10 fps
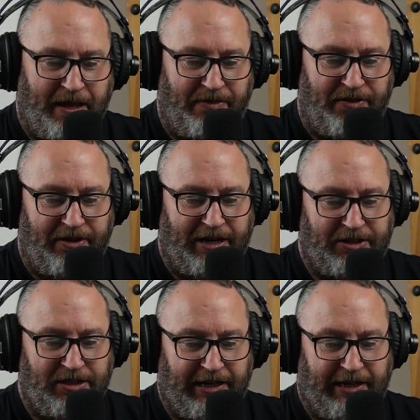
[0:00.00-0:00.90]
than
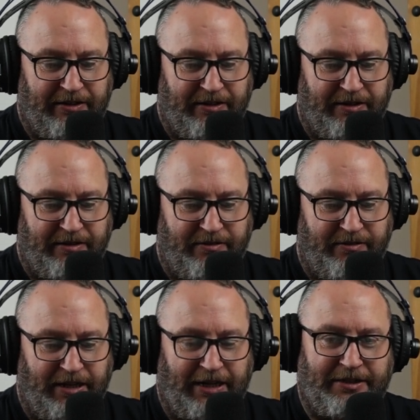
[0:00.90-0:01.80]
actually
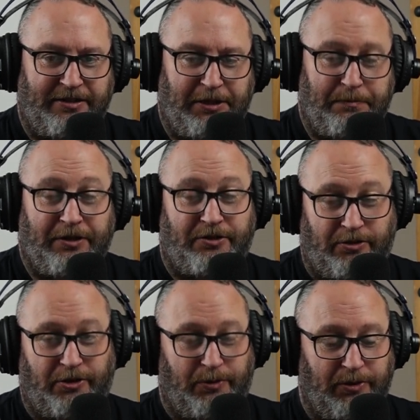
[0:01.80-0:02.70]
liked his pictures,
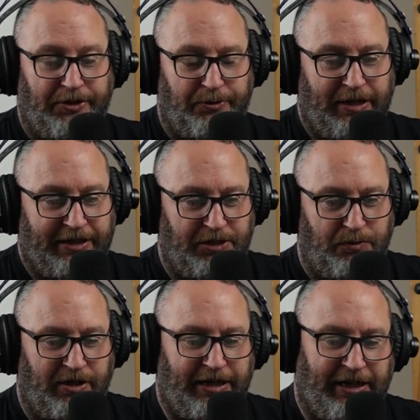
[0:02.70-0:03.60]
although I do like his
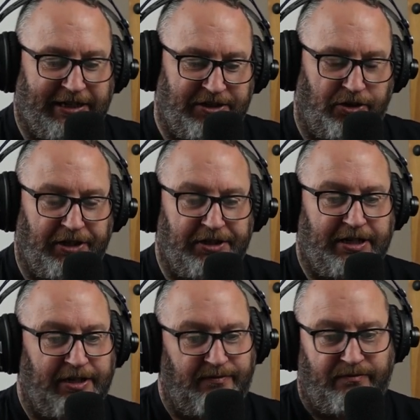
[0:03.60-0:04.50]
work. I like his honest
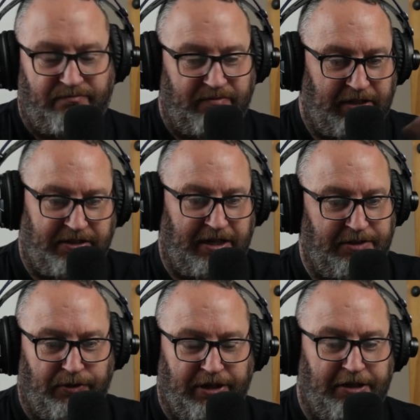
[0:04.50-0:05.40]
kind of, it
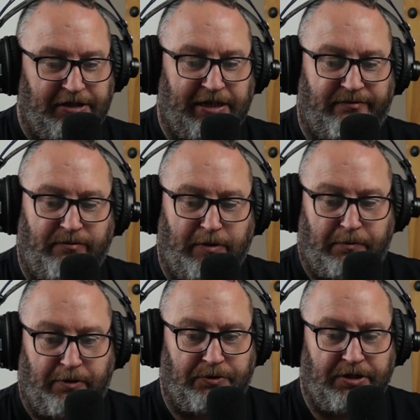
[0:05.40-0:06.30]
is what it is kind of
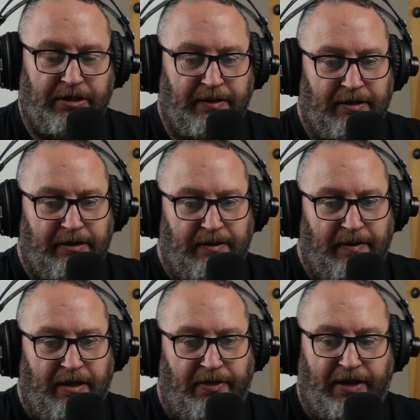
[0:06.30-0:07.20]
approach.
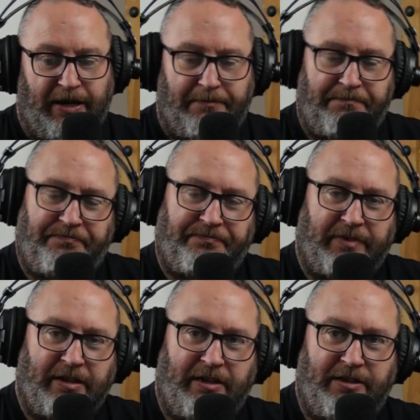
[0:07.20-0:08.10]
That
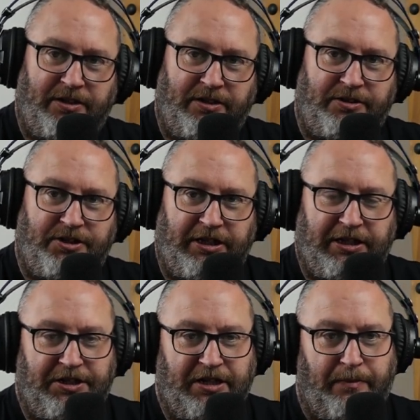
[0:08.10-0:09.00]

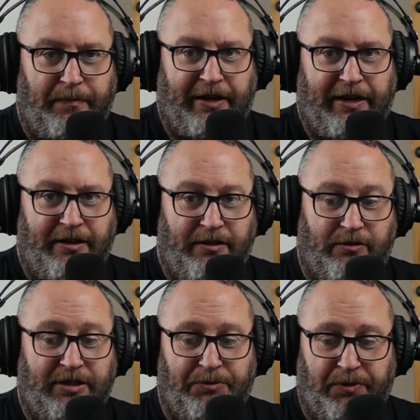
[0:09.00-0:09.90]
cheeky chappy,
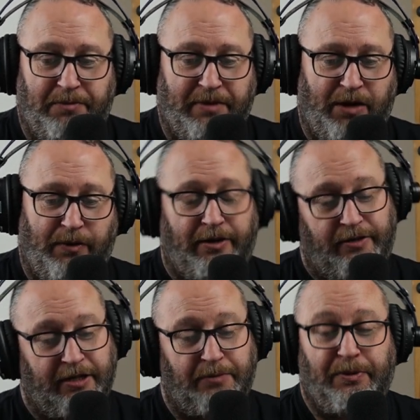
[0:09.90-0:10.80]
look, I'm doing it my way or
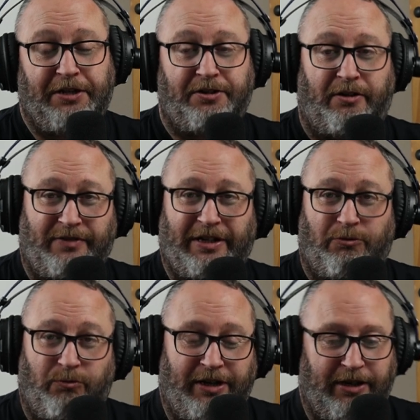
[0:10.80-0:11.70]
you can piss off, kind
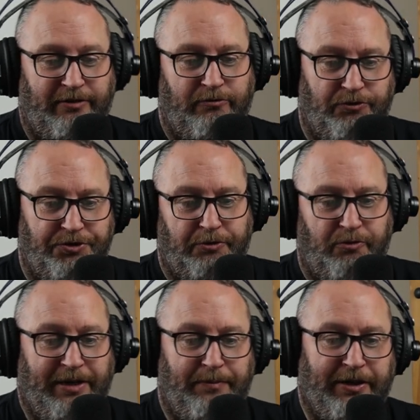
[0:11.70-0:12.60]
of really rung true
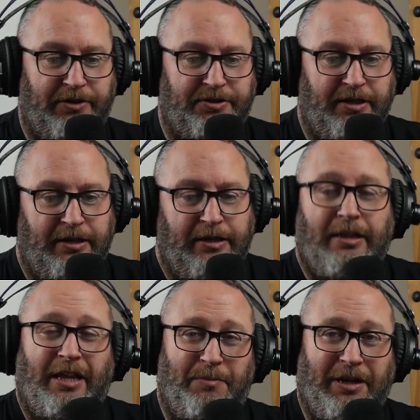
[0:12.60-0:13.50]
with me because
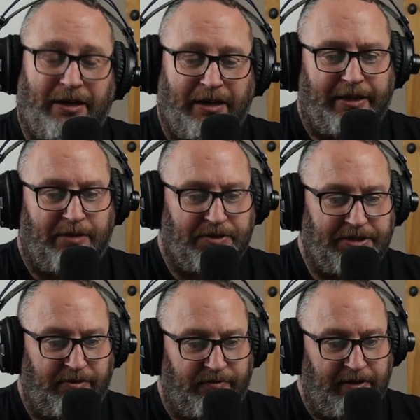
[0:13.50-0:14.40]
I'm a little like that
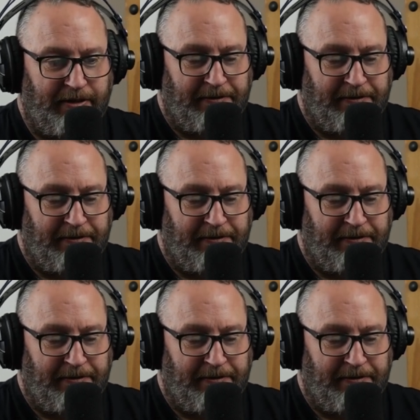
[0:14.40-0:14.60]
myself.